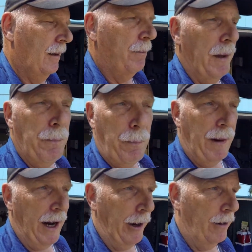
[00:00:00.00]
be
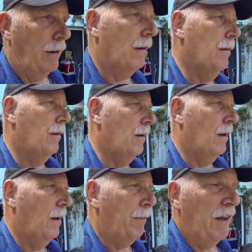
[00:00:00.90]
prepared,
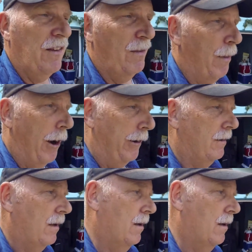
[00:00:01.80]
be smart,